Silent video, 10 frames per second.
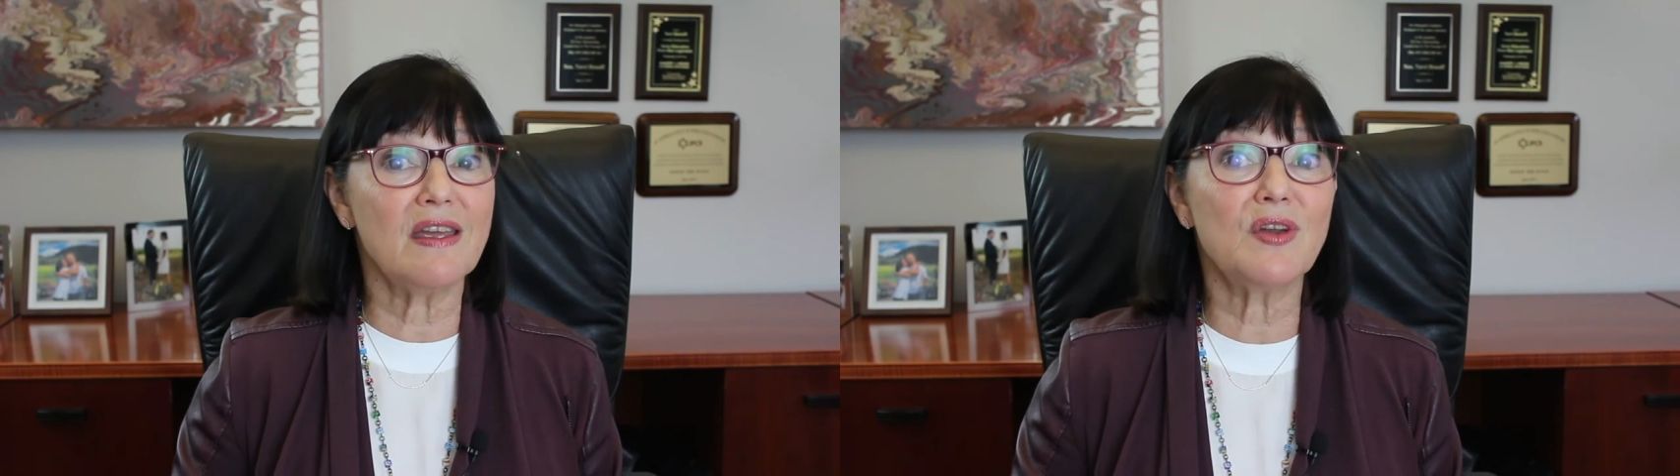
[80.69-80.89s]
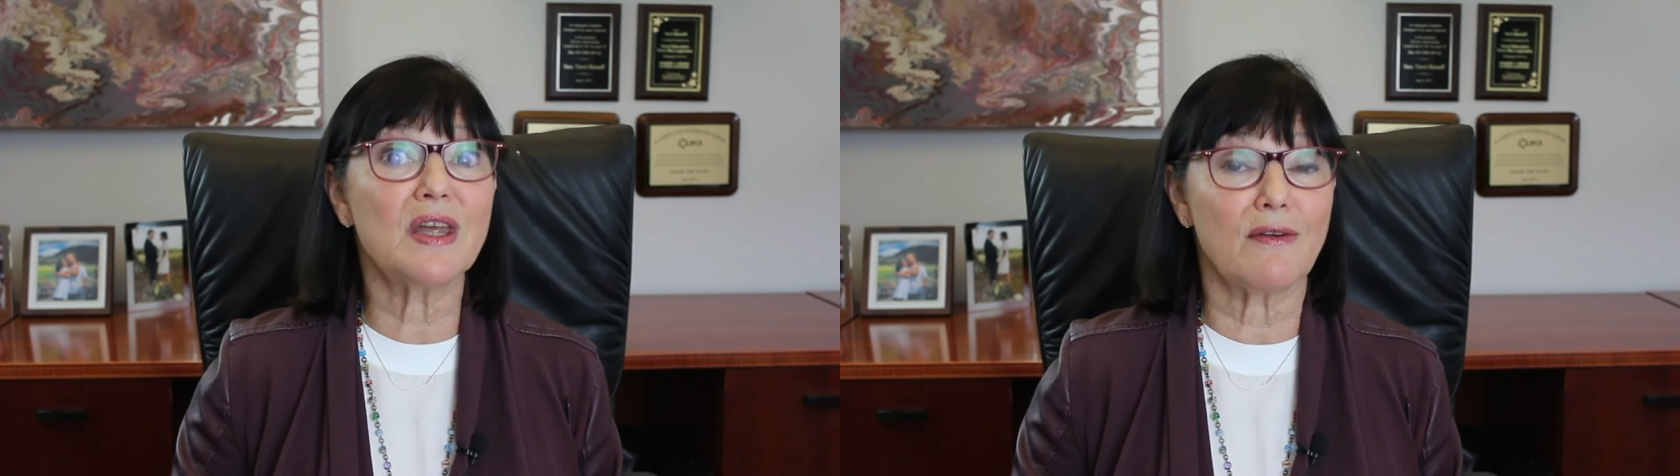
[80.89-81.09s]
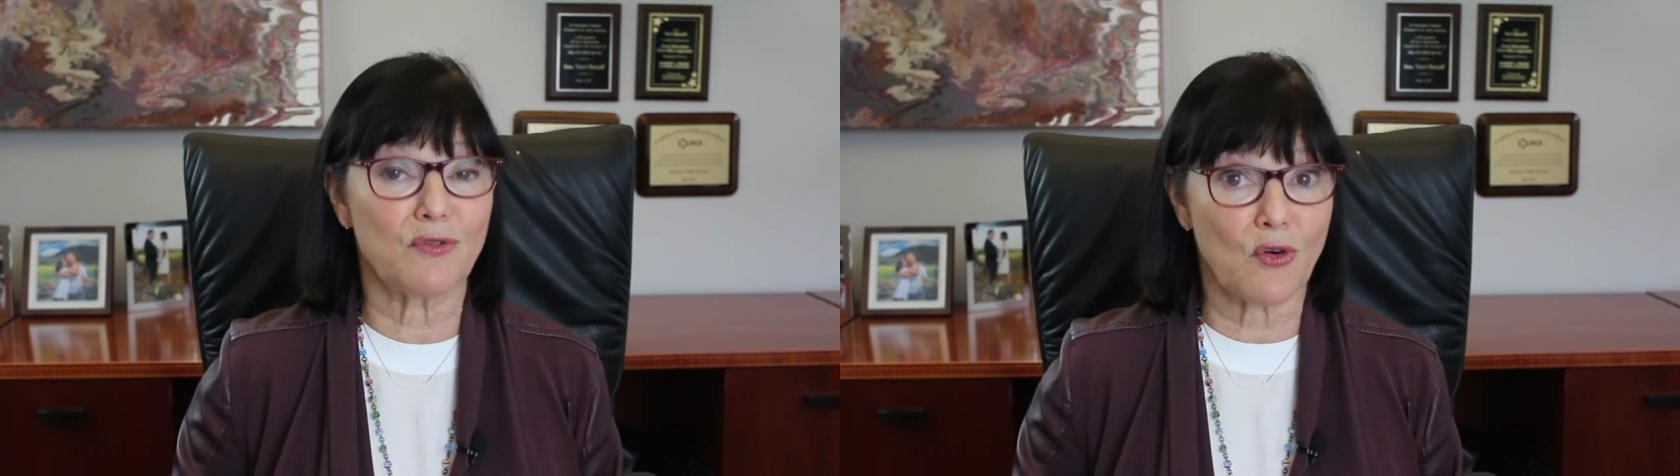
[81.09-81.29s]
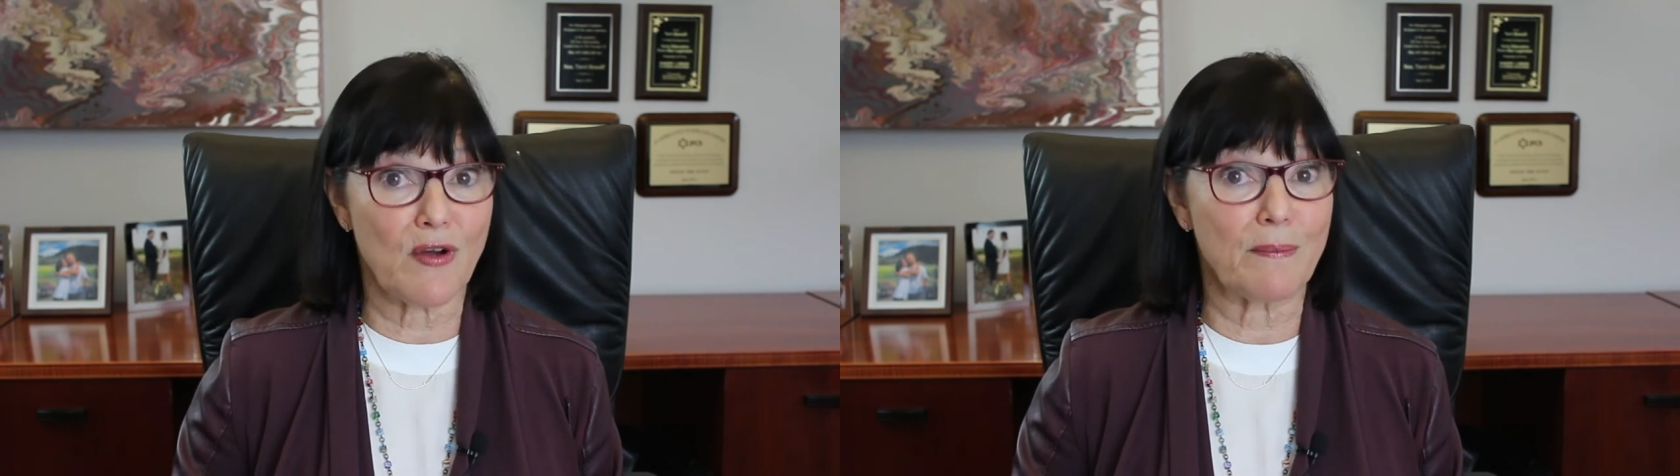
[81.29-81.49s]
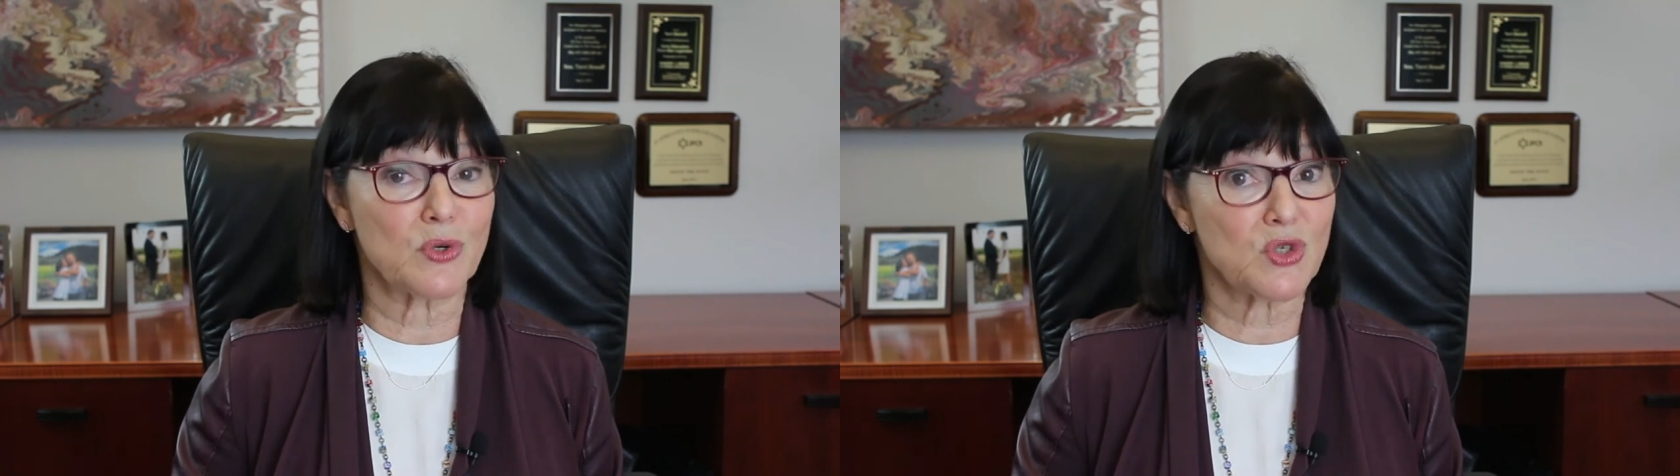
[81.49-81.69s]
evening of
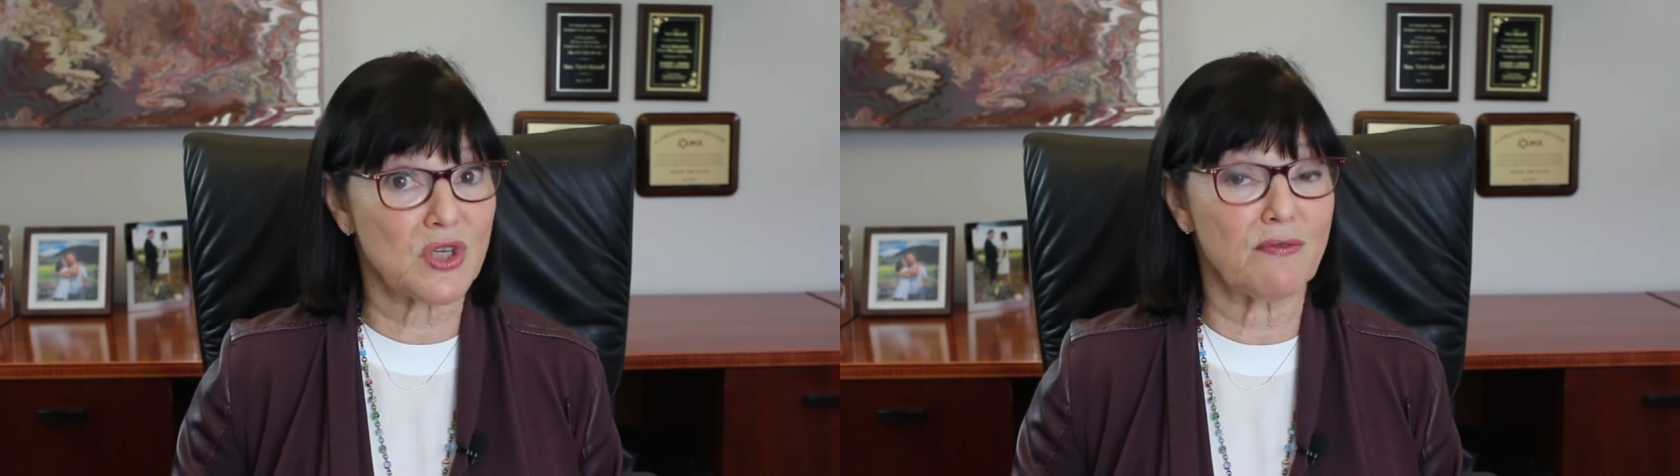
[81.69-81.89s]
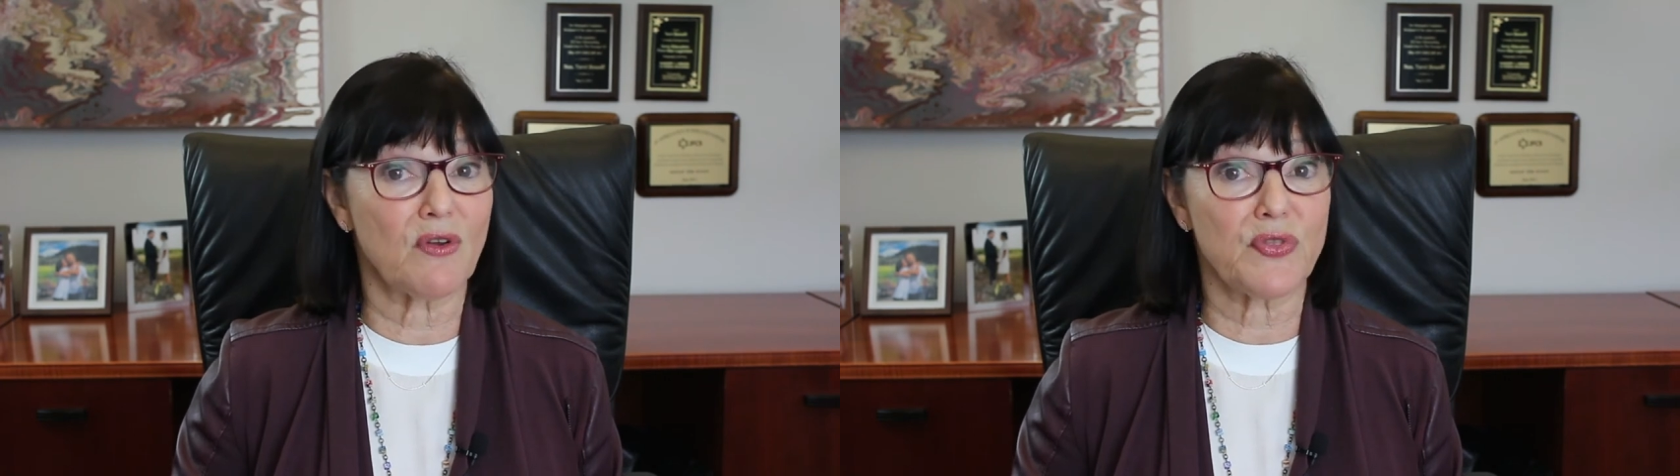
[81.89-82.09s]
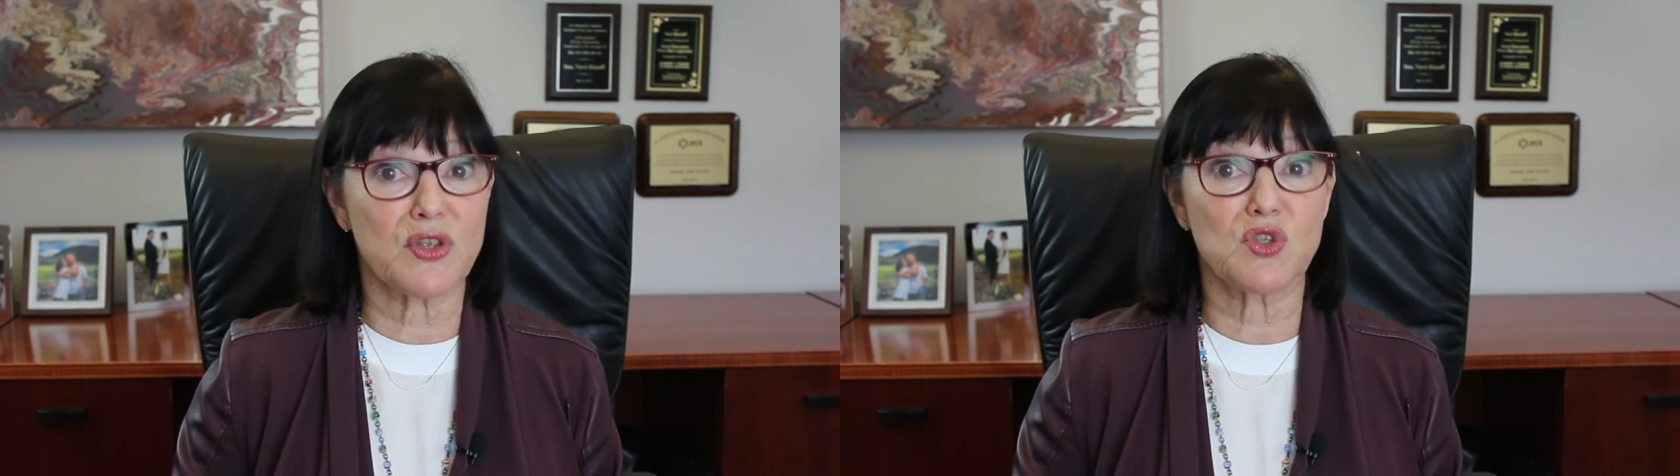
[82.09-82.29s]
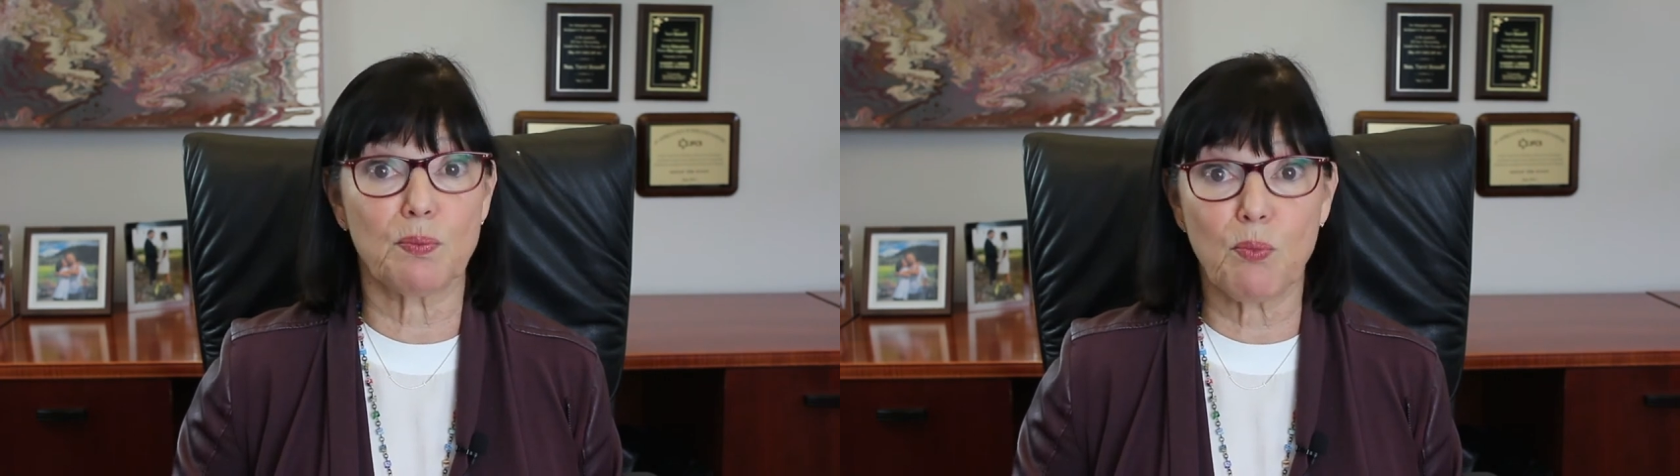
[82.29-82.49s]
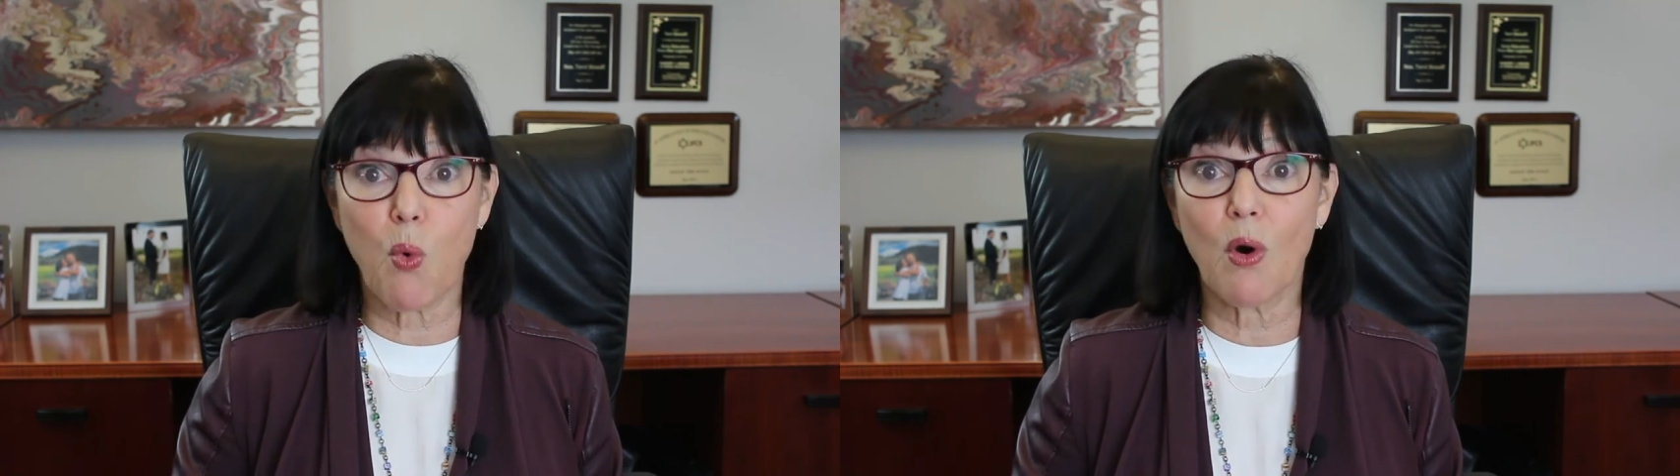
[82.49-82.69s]
November seventh in
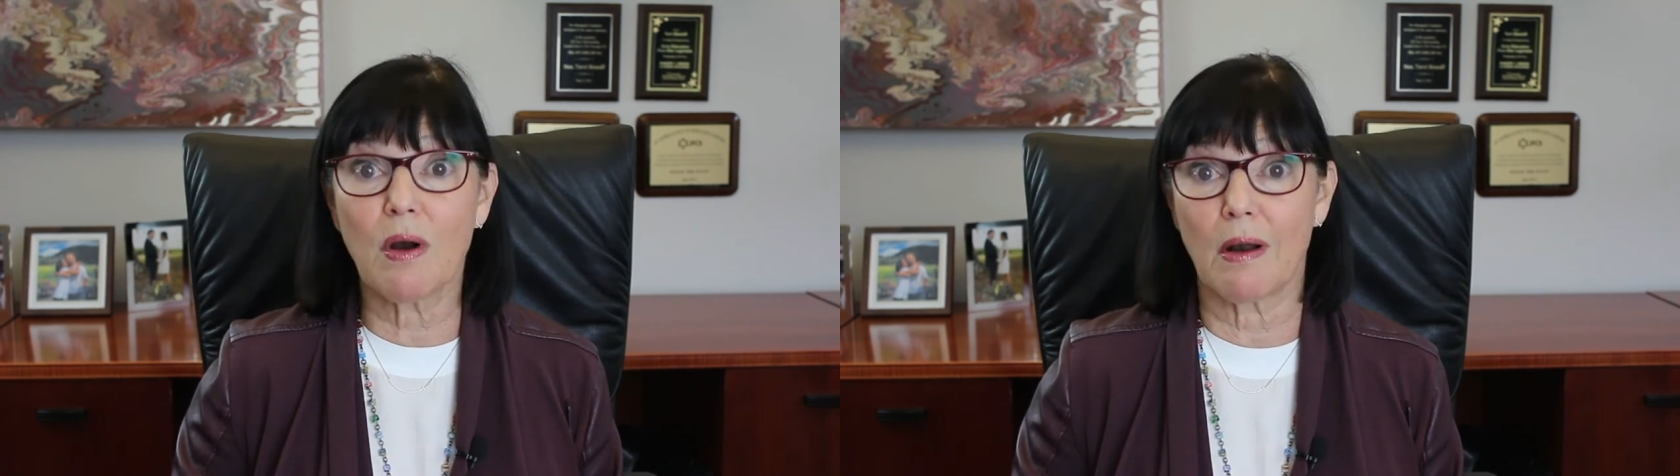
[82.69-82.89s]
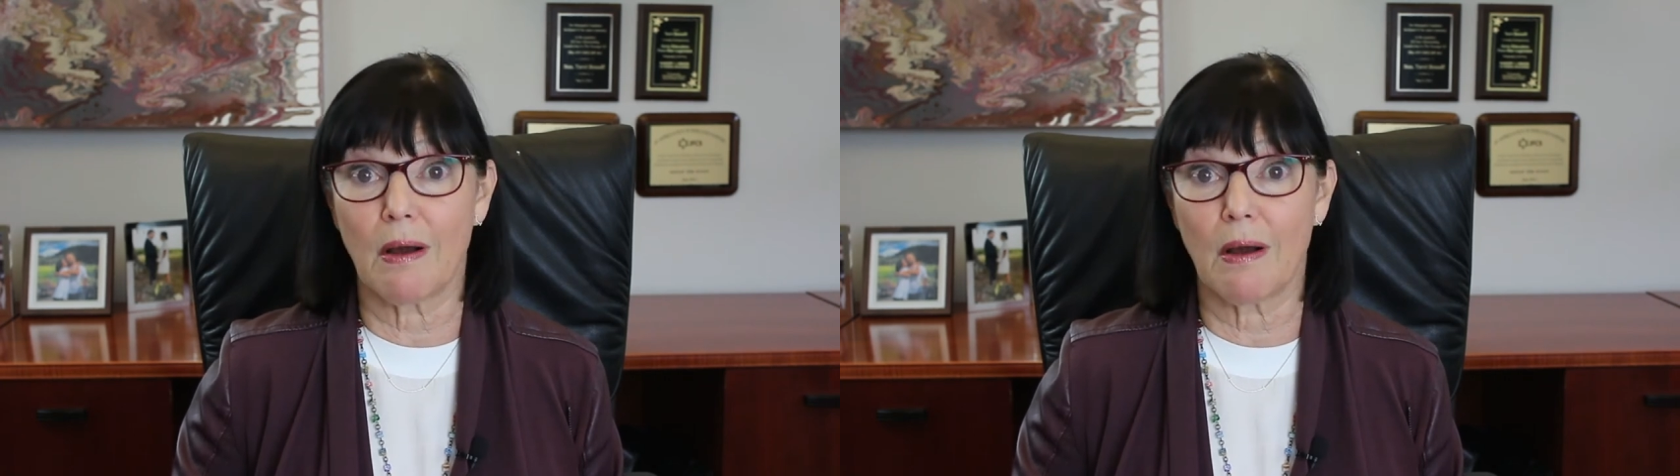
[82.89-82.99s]
support